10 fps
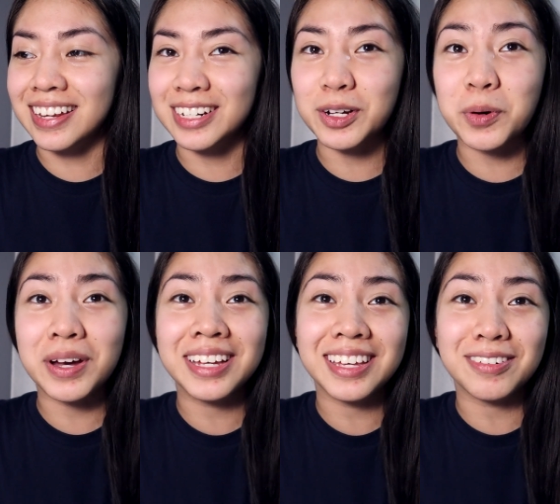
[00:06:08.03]
and
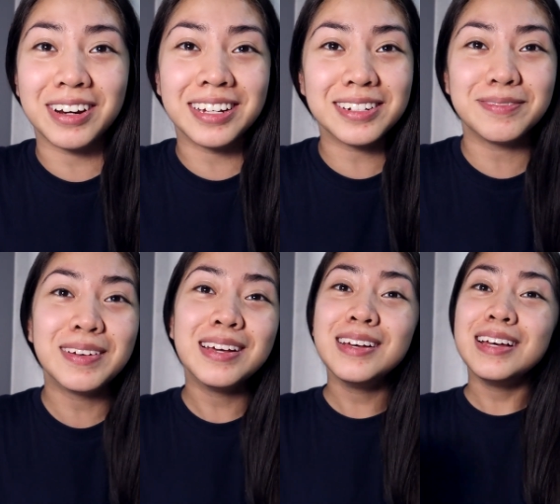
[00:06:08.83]
quick and random,
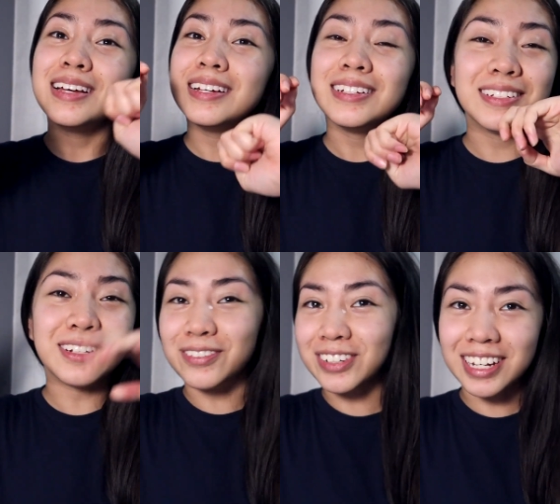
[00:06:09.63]

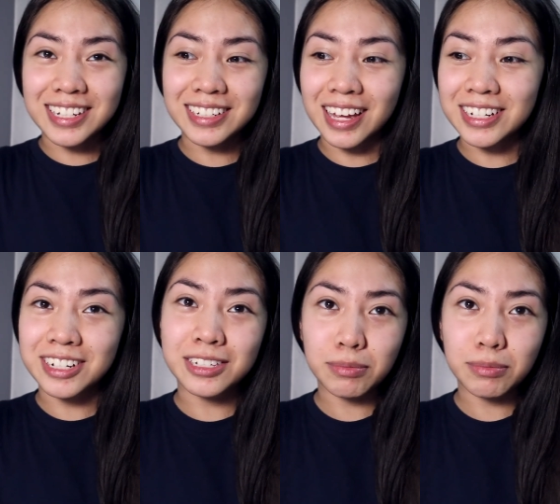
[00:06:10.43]
don't forget to like, share,